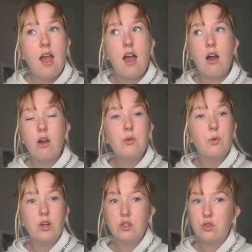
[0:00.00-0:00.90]
I
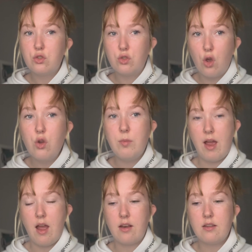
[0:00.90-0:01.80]
want it so
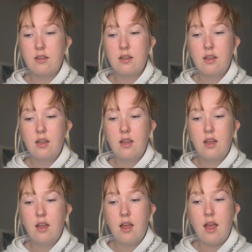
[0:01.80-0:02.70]
bad,
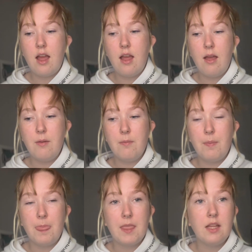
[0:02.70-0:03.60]

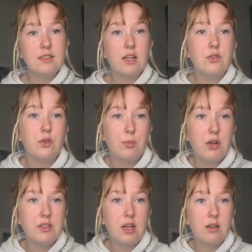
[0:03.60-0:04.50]
until I saw the price
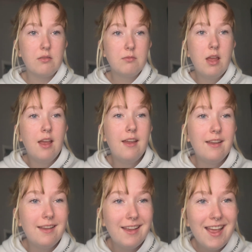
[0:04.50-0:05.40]
tag.
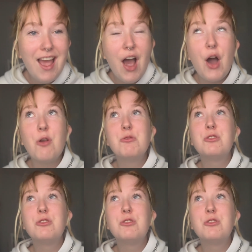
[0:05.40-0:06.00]
I was